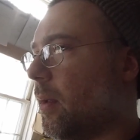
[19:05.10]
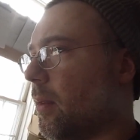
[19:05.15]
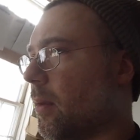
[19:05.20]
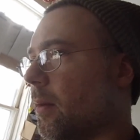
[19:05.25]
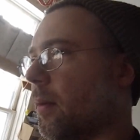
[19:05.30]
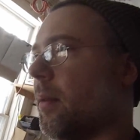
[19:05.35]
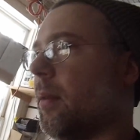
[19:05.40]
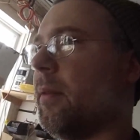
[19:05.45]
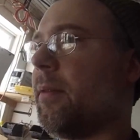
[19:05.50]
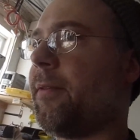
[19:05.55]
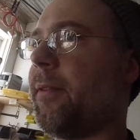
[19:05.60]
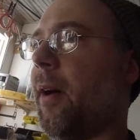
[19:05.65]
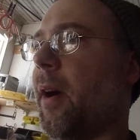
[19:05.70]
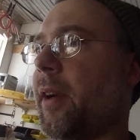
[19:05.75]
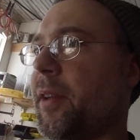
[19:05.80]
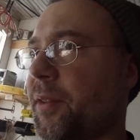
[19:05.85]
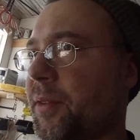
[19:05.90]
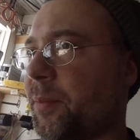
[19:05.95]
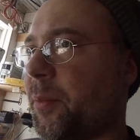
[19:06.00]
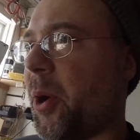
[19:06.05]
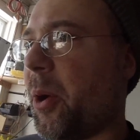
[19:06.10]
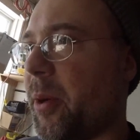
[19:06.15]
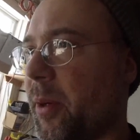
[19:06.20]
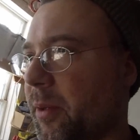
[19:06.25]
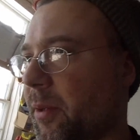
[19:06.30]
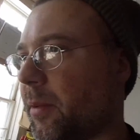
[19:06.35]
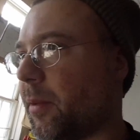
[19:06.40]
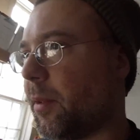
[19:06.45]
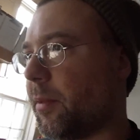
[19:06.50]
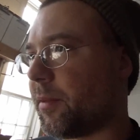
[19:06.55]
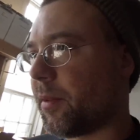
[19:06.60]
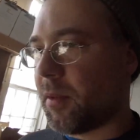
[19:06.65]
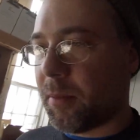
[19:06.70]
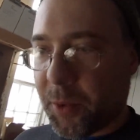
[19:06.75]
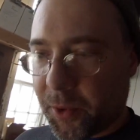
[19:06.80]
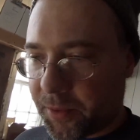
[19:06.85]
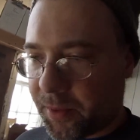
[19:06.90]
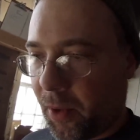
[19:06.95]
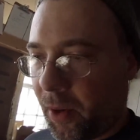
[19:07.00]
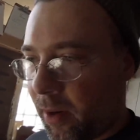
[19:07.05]
the finest particles and the
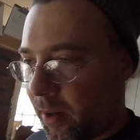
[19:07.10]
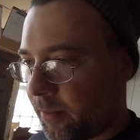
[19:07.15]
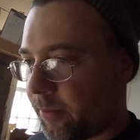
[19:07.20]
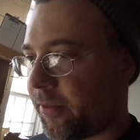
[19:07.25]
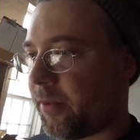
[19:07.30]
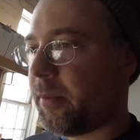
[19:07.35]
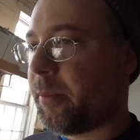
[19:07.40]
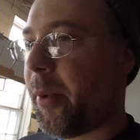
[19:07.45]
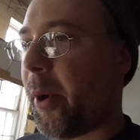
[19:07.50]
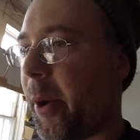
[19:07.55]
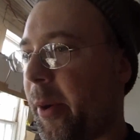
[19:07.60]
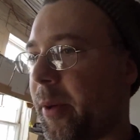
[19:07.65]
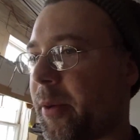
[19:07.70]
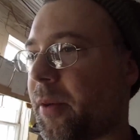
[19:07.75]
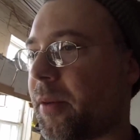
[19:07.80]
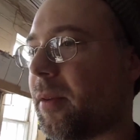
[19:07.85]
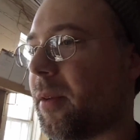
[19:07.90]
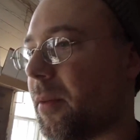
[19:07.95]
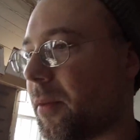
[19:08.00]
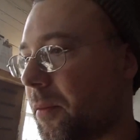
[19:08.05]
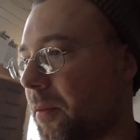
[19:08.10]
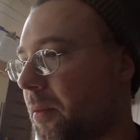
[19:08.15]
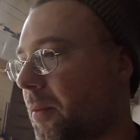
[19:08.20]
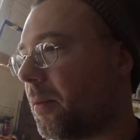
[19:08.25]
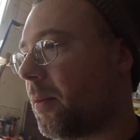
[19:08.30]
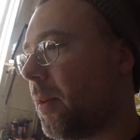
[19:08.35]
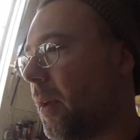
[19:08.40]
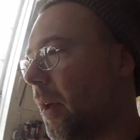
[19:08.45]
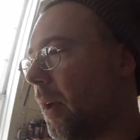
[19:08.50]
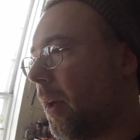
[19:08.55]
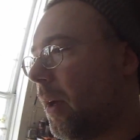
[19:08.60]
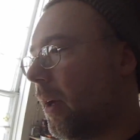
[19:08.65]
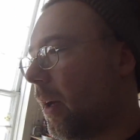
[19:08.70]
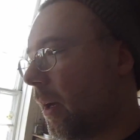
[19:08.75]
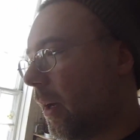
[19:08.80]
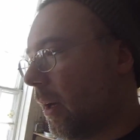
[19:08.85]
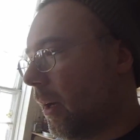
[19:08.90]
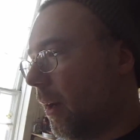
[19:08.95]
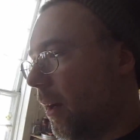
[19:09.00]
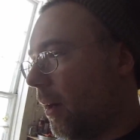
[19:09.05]
most harmful particles
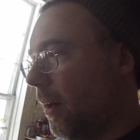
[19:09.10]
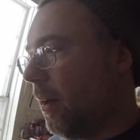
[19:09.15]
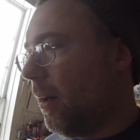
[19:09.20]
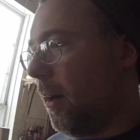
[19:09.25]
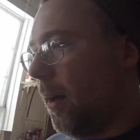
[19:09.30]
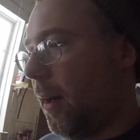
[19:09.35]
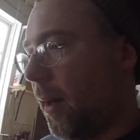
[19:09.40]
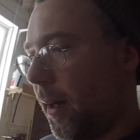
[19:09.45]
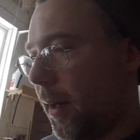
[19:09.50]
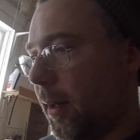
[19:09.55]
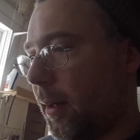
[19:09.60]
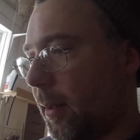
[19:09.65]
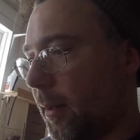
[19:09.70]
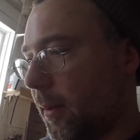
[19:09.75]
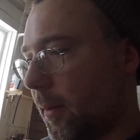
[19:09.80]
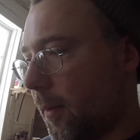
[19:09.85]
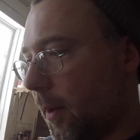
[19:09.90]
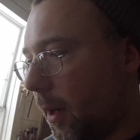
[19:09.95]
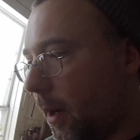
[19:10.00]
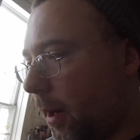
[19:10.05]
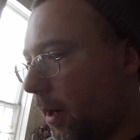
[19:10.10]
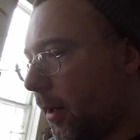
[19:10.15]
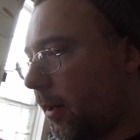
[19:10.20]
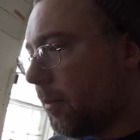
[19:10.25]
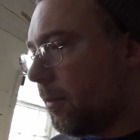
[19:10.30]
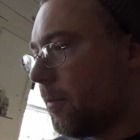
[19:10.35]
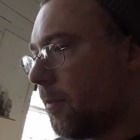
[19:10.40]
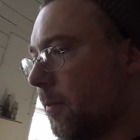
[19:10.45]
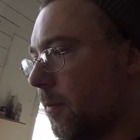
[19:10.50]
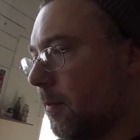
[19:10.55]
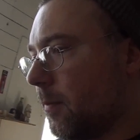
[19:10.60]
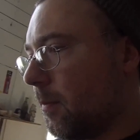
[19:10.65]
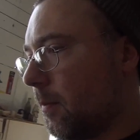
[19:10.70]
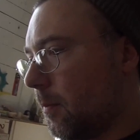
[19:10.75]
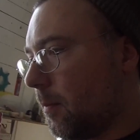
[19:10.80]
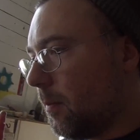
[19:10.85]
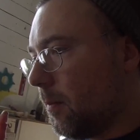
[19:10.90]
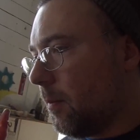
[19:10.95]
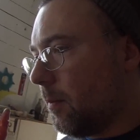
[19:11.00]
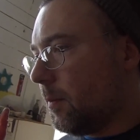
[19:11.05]
are
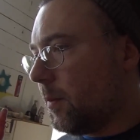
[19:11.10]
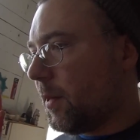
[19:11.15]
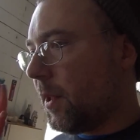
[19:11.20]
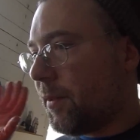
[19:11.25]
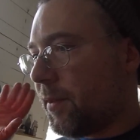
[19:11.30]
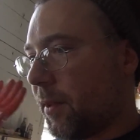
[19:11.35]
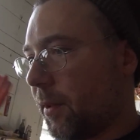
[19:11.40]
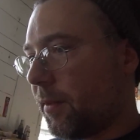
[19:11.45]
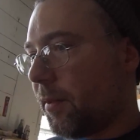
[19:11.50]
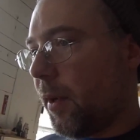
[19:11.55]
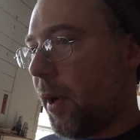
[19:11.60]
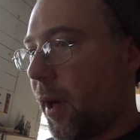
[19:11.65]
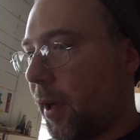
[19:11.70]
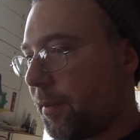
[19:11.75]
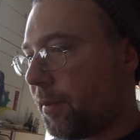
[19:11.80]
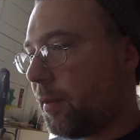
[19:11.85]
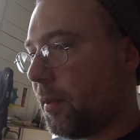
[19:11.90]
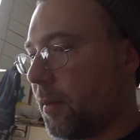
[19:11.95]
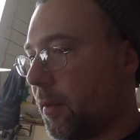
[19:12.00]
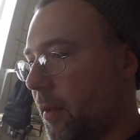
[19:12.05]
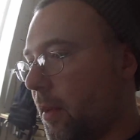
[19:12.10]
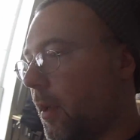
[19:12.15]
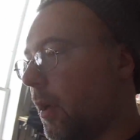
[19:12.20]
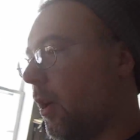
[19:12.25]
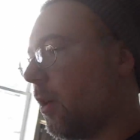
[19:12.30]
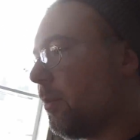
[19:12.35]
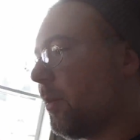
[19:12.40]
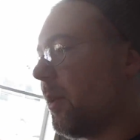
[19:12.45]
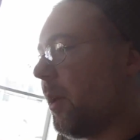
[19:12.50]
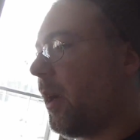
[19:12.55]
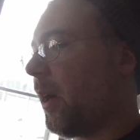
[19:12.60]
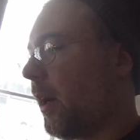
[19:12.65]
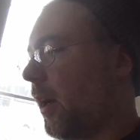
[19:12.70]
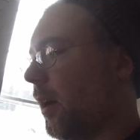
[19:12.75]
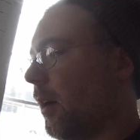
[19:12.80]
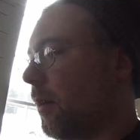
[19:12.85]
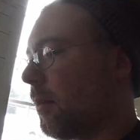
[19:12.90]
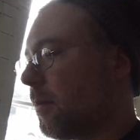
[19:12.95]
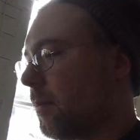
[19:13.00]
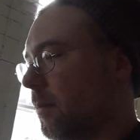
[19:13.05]
just exhausted to the open
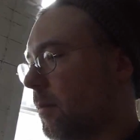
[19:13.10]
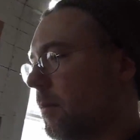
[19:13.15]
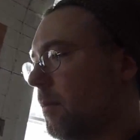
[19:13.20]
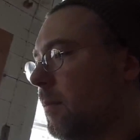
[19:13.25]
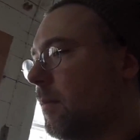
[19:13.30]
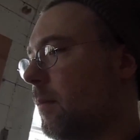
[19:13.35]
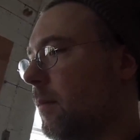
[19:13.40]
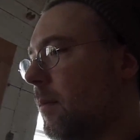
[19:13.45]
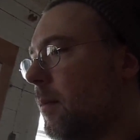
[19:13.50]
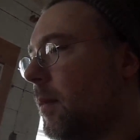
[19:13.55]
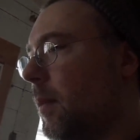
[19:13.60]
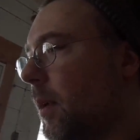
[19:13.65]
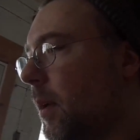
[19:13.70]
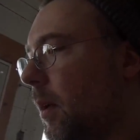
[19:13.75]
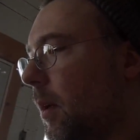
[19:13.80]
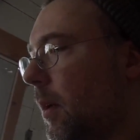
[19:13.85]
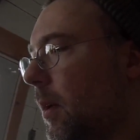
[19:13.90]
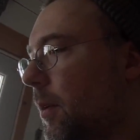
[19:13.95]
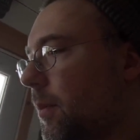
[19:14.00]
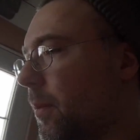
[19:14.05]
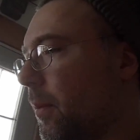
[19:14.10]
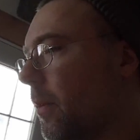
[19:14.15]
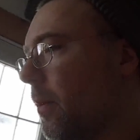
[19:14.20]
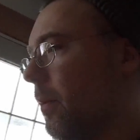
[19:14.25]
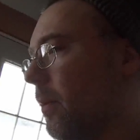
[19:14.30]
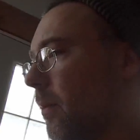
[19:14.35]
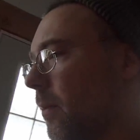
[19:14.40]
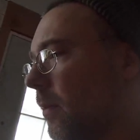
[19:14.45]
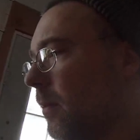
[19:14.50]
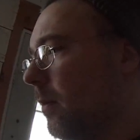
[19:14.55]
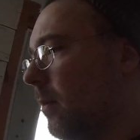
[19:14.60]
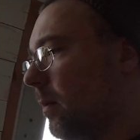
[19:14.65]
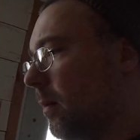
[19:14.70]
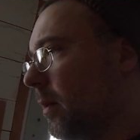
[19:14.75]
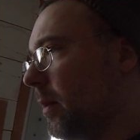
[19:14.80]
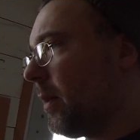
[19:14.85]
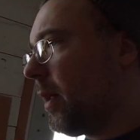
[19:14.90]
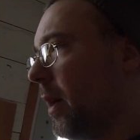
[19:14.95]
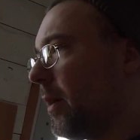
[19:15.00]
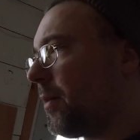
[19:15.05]
air. So
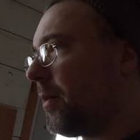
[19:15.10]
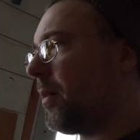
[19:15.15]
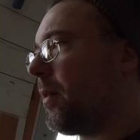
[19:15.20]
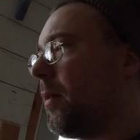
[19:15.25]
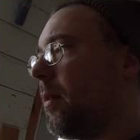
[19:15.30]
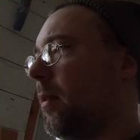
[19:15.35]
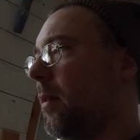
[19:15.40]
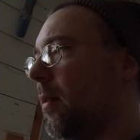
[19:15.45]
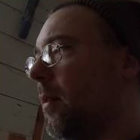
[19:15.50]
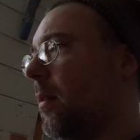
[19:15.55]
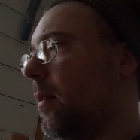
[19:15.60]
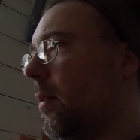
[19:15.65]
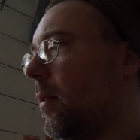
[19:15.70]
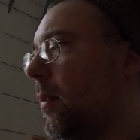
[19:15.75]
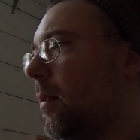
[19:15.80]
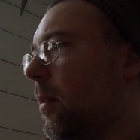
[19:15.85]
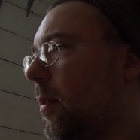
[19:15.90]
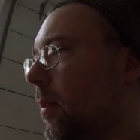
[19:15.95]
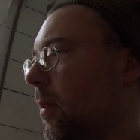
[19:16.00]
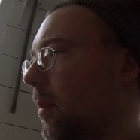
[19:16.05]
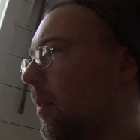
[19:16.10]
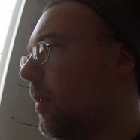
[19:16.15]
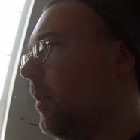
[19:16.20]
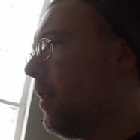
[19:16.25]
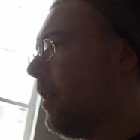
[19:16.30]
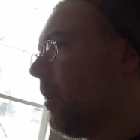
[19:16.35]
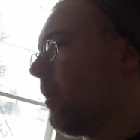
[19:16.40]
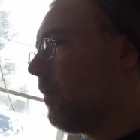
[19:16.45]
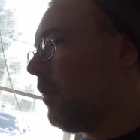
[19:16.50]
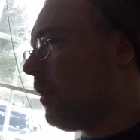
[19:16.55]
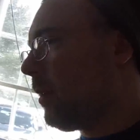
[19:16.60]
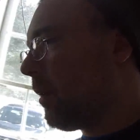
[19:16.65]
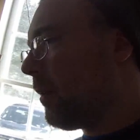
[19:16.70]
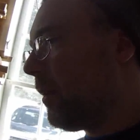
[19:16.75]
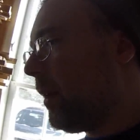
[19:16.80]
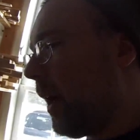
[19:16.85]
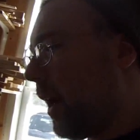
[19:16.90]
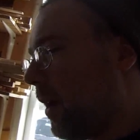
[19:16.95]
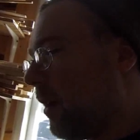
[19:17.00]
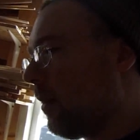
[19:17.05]
the dust that would
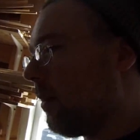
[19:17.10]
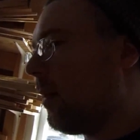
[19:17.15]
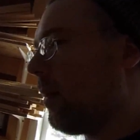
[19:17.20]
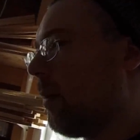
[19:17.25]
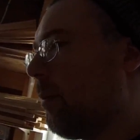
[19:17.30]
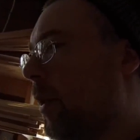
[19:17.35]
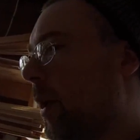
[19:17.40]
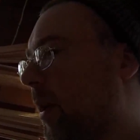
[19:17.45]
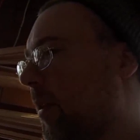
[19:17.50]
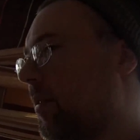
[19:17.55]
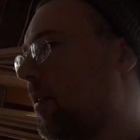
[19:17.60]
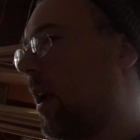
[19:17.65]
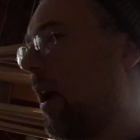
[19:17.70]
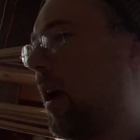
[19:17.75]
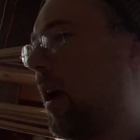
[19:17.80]
create the biggest